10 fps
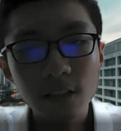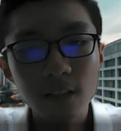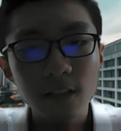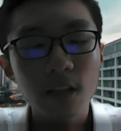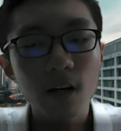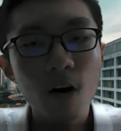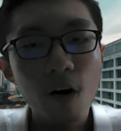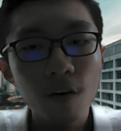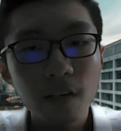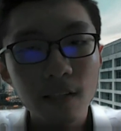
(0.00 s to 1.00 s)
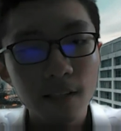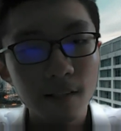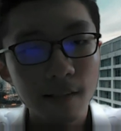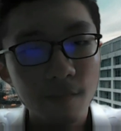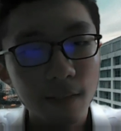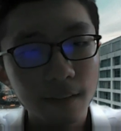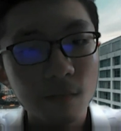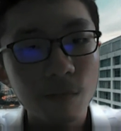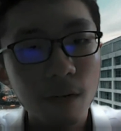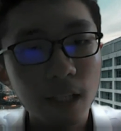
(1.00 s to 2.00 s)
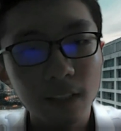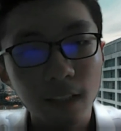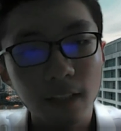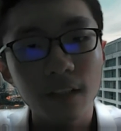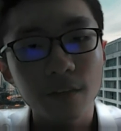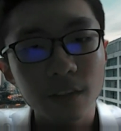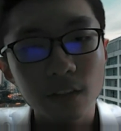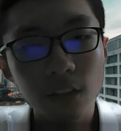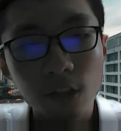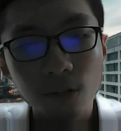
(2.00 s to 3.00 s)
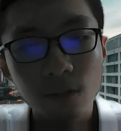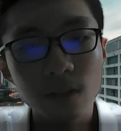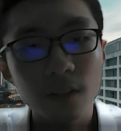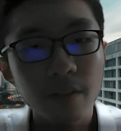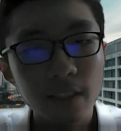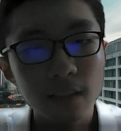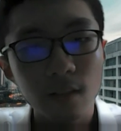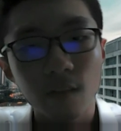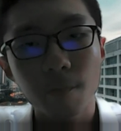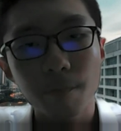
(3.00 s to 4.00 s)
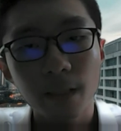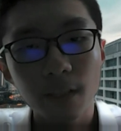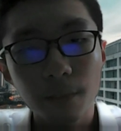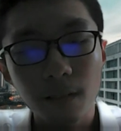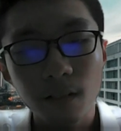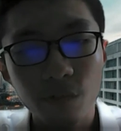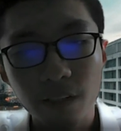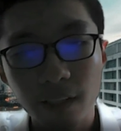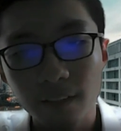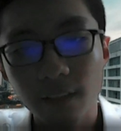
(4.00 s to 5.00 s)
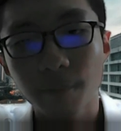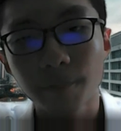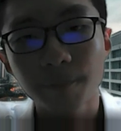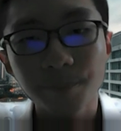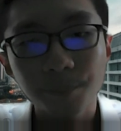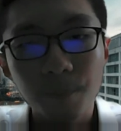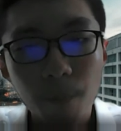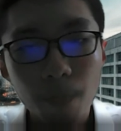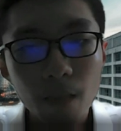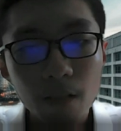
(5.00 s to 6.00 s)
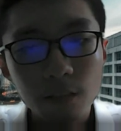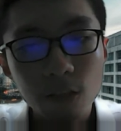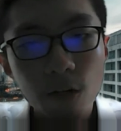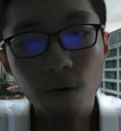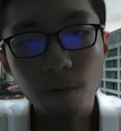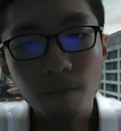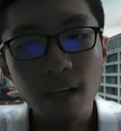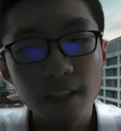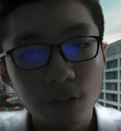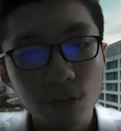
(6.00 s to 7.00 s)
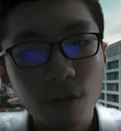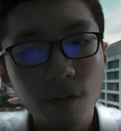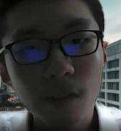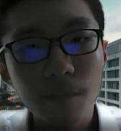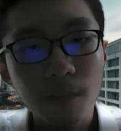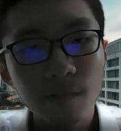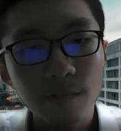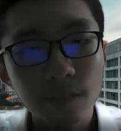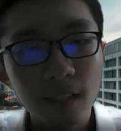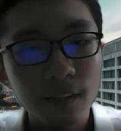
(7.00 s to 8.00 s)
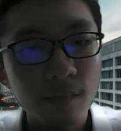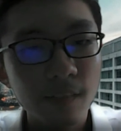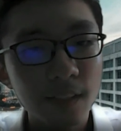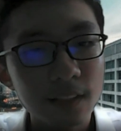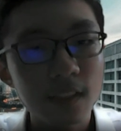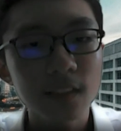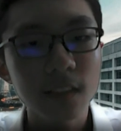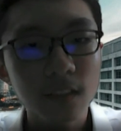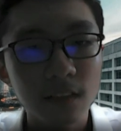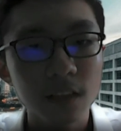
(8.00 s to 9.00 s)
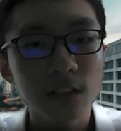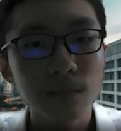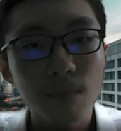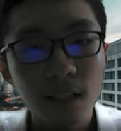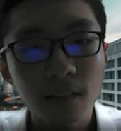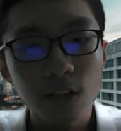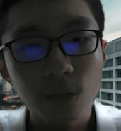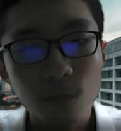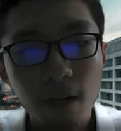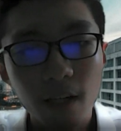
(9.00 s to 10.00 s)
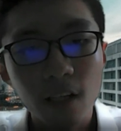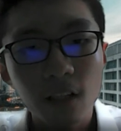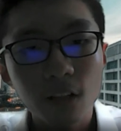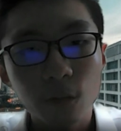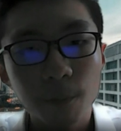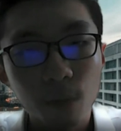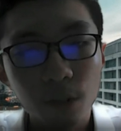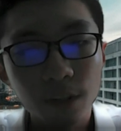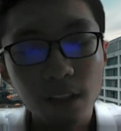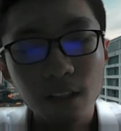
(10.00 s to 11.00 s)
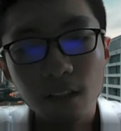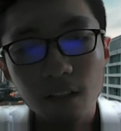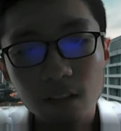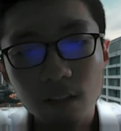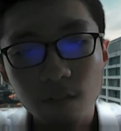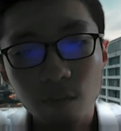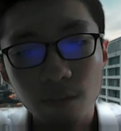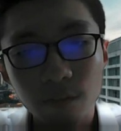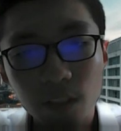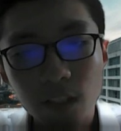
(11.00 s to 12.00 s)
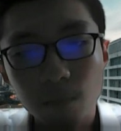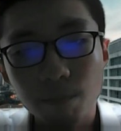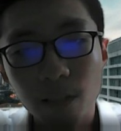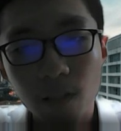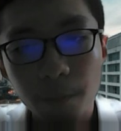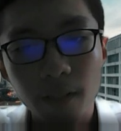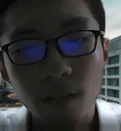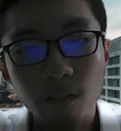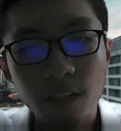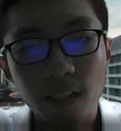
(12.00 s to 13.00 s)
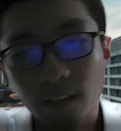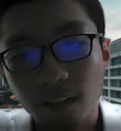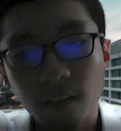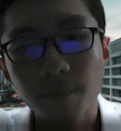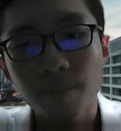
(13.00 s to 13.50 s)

is the only effective way that can reduce the risks of pandemic COVID-19. So, I strongly believe that the vaccination is the smartest way to protect us from this pandemic COVID-19.